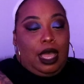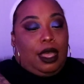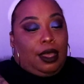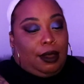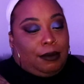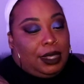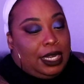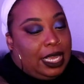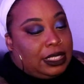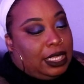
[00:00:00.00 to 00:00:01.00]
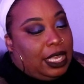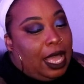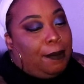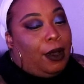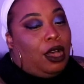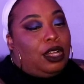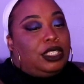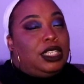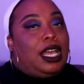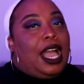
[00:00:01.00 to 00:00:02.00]
Um, the next thing I
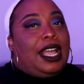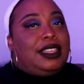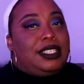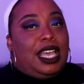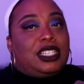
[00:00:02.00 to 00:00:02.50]
bought, I got this